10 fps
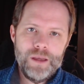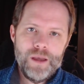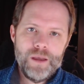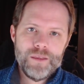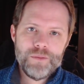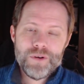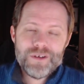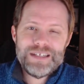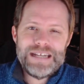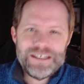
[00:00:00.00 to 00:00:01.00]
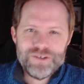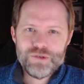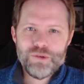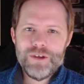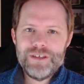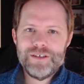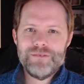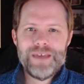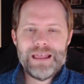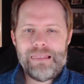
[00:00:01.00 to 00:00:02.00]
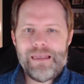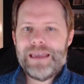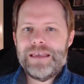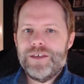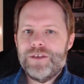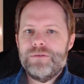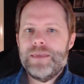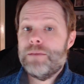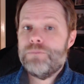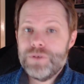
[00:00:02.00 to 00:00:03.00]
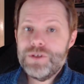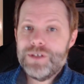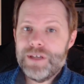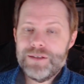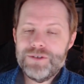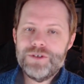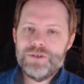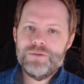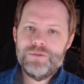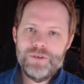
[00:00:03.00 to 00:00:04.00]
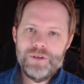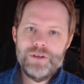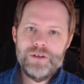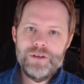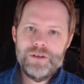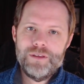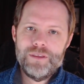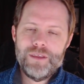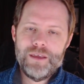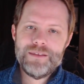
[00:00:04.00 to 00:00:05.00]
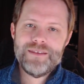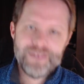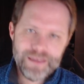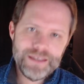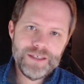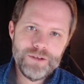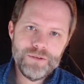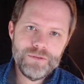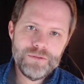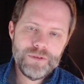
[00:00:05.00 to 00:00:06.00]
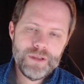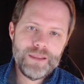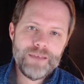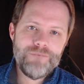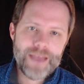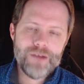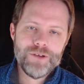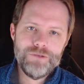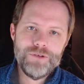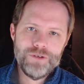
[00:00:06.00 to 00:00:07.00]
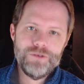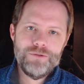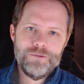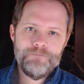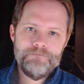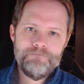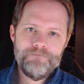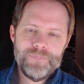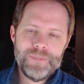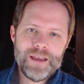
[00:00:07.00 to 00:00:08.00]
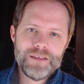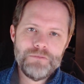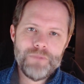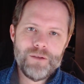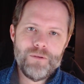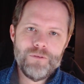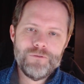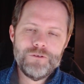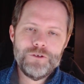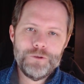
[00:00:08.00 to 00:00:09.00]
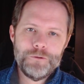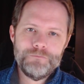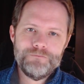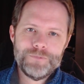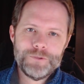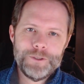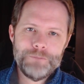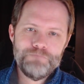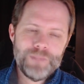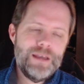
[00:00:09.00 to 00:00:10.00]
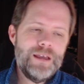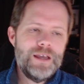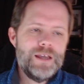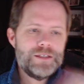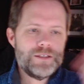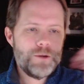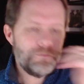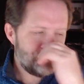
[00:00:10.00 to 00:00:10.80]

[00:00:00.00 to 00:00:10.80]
The person enjoys you. They like you. They appreciate you. They see you, and they value you. That's my goal for you. Okay. So